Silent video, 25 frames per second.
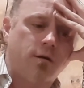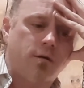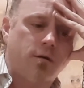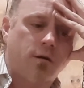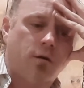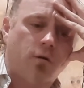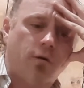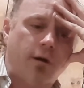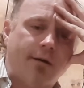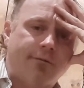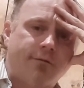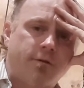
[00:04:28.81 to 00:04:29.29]

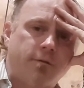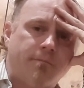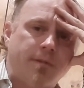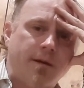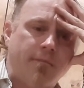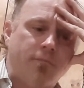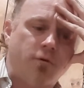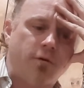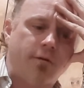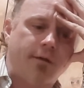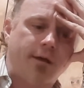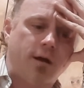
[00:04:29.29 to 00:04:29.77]
go after
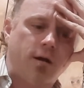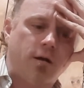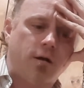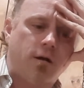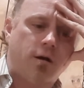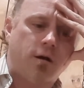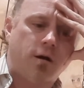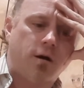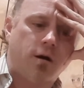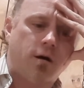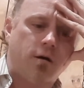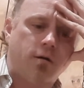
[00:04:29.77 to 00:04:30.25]
people that
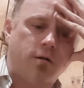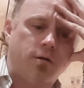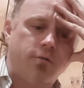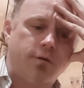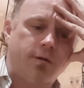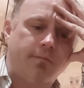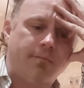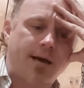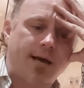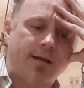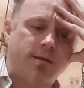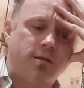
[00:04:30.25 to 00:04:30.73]
are
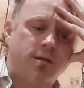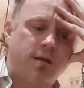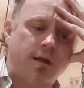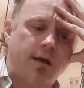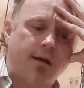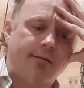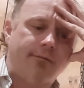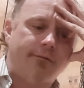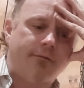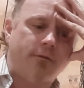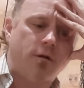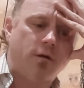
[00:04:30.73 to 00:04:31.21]
doing bad
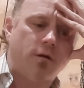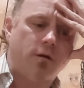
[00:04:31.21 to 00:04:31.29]
stuff.